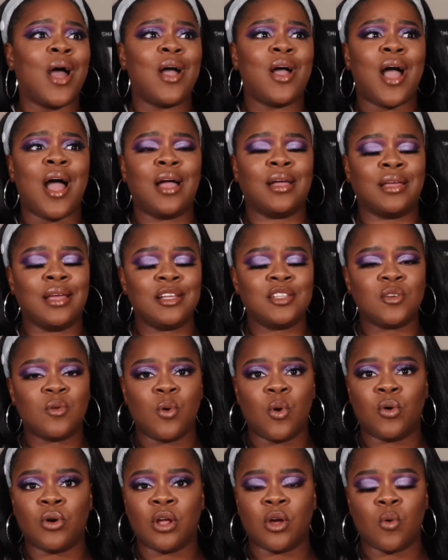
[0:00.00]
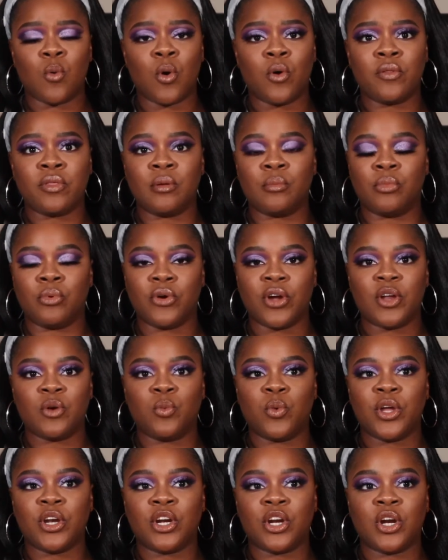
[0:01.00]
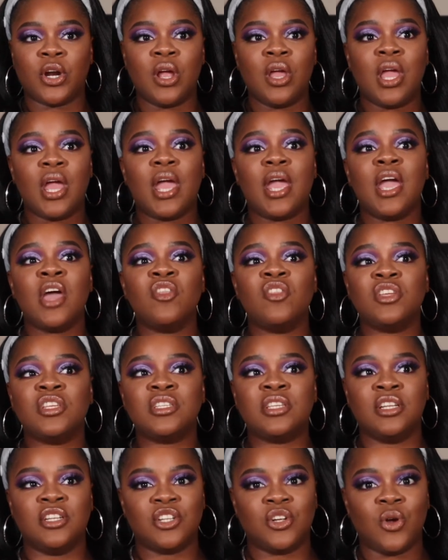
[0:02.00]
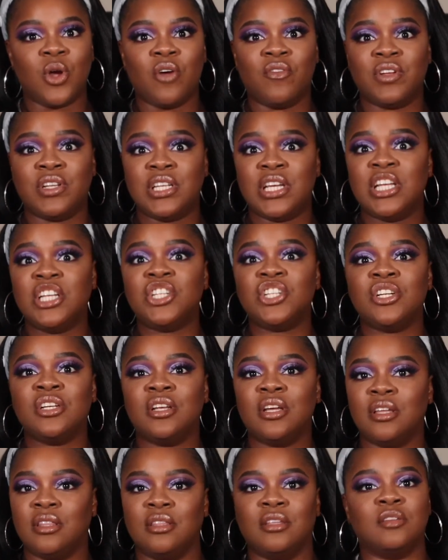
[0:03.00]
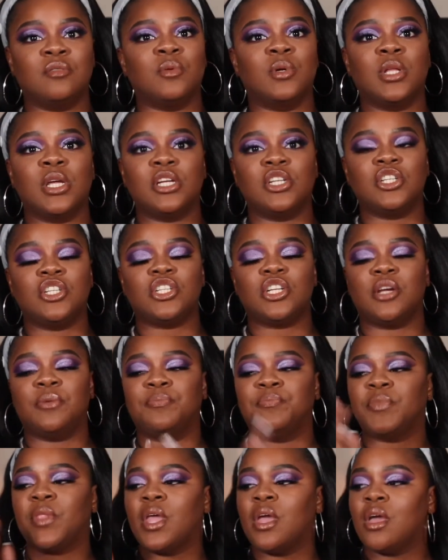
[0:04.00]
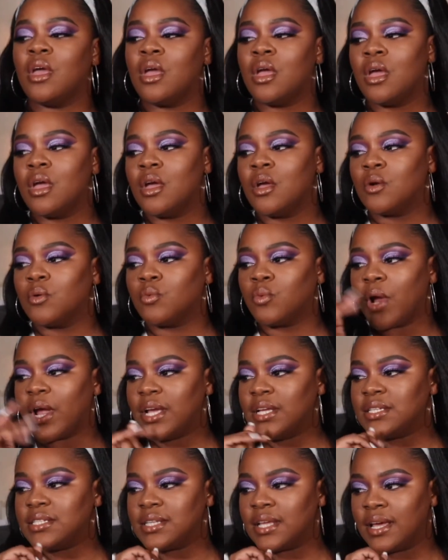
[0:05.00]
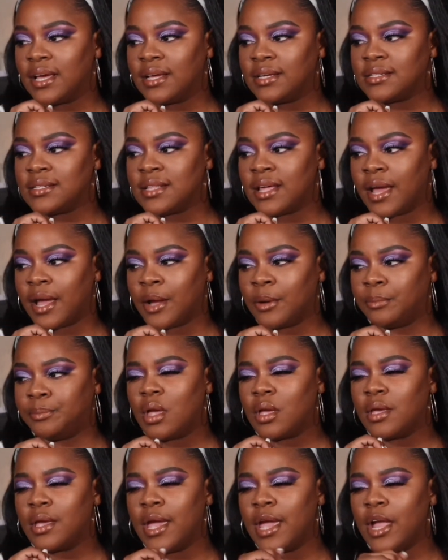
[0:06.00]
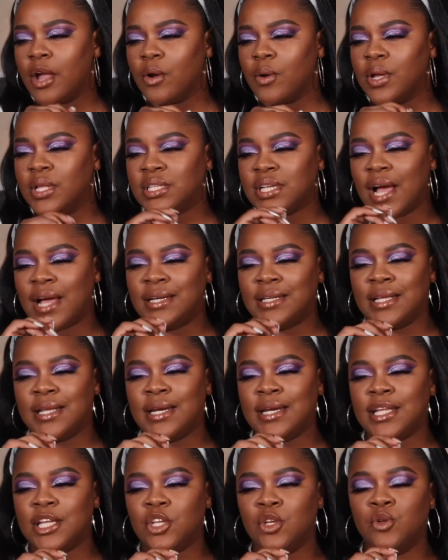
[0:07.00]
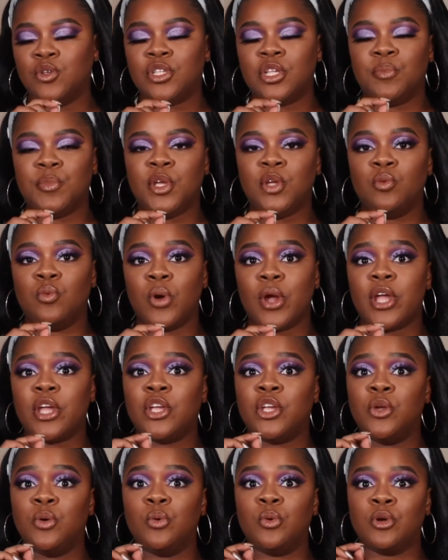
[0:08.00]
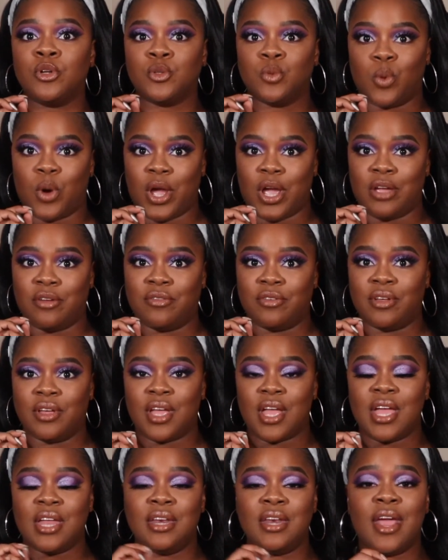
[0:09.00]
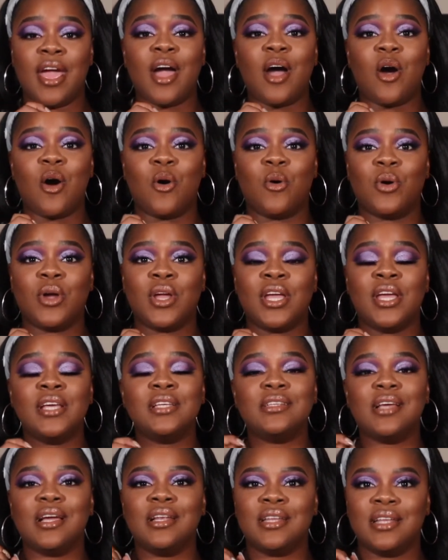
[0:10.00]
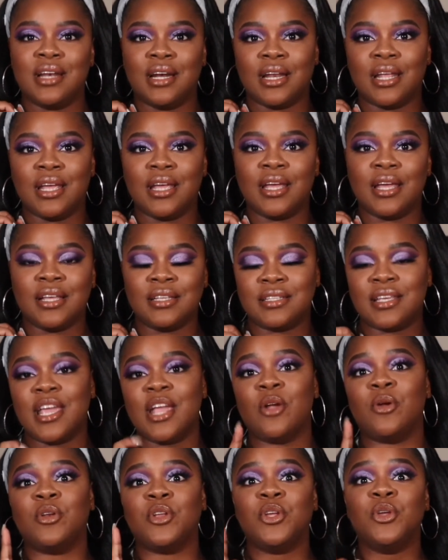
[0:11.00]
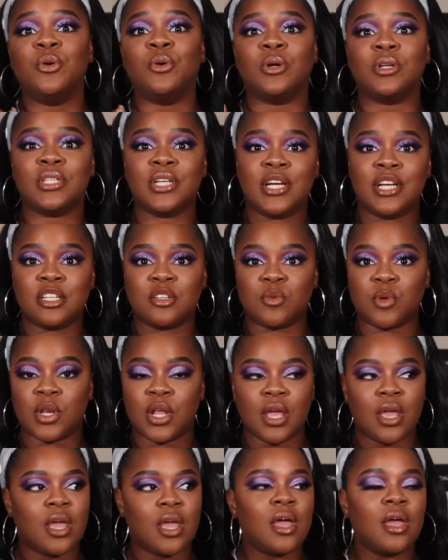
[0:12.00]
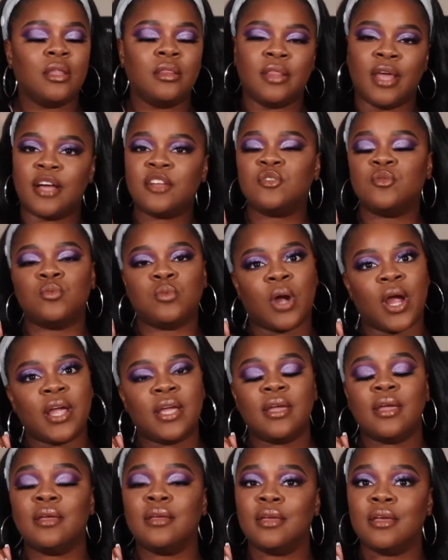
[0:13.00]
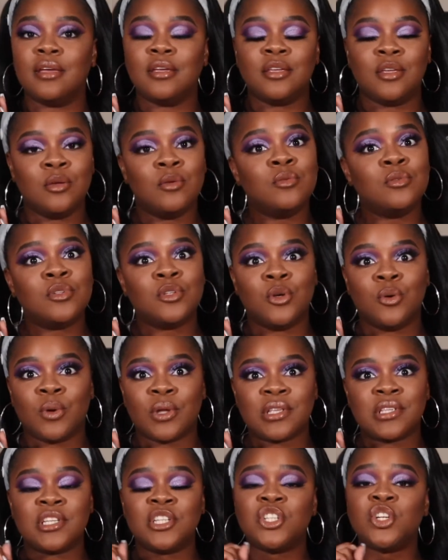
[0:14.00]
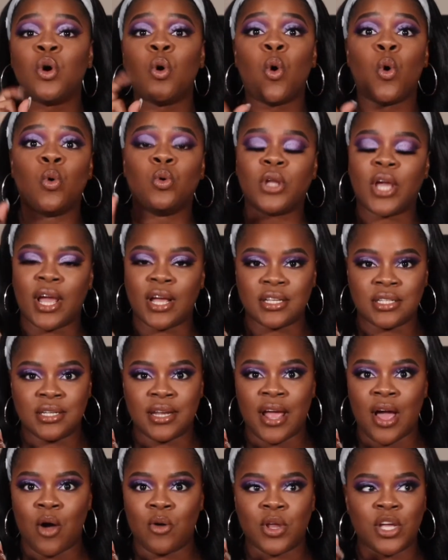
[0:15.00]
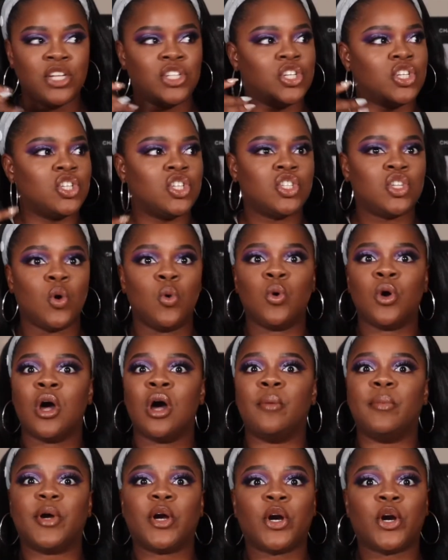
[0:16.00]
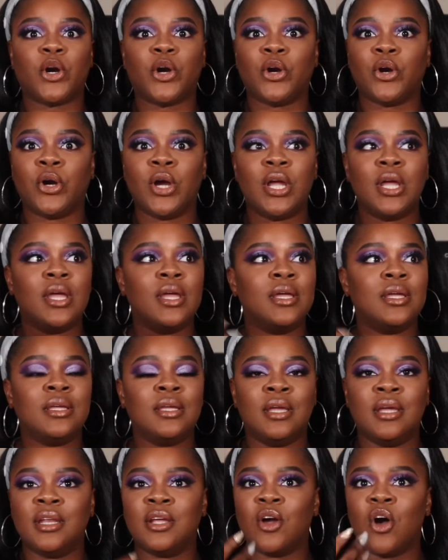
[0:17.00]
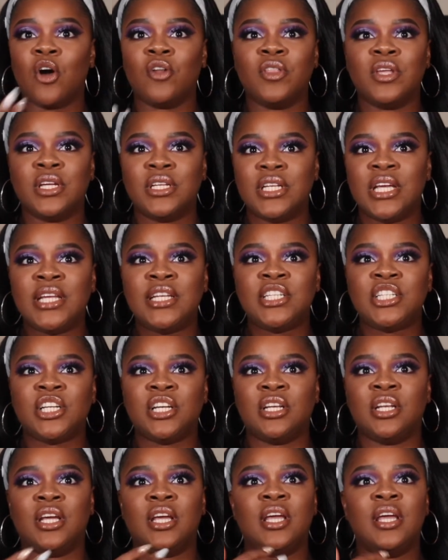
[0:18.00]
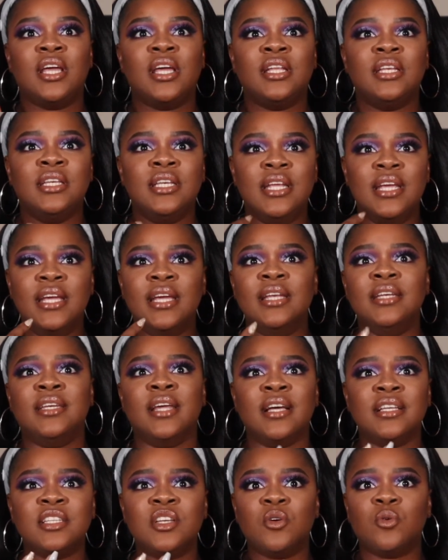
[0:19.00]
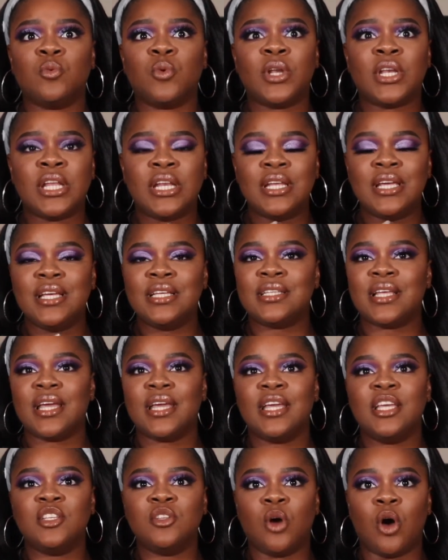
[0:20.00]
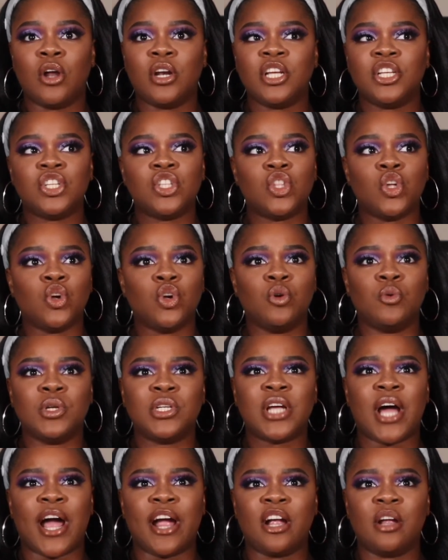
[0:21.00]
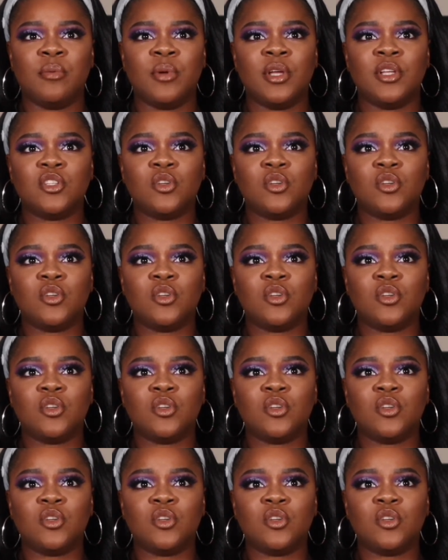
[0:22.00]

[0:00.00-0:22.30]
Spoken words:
I guess, quote unquote, the breadwinner and the center of attention in this relationship. Ray says that Karen's identity used to be Ray Huger's wife, and now his identity is Karen Huger's husband. That's right, and get used to it. Sit your old ass down and just soak up her getting all the attention. Didn't he say he's on his third retirement?